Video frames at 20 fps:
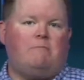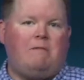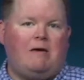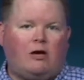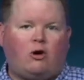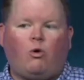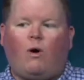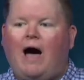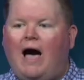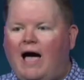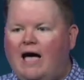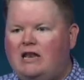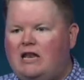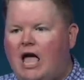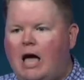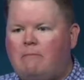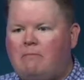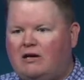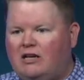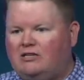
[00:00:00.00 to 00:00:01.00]
be quiet
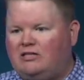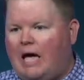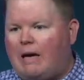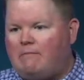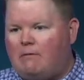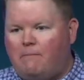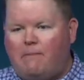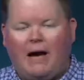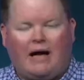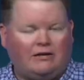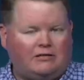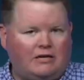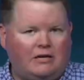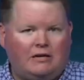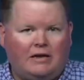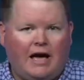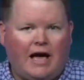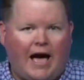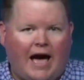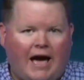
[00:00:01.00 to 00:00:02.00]
now because I'm about to
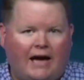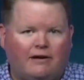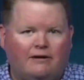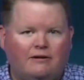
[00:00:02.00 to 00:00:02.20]
die.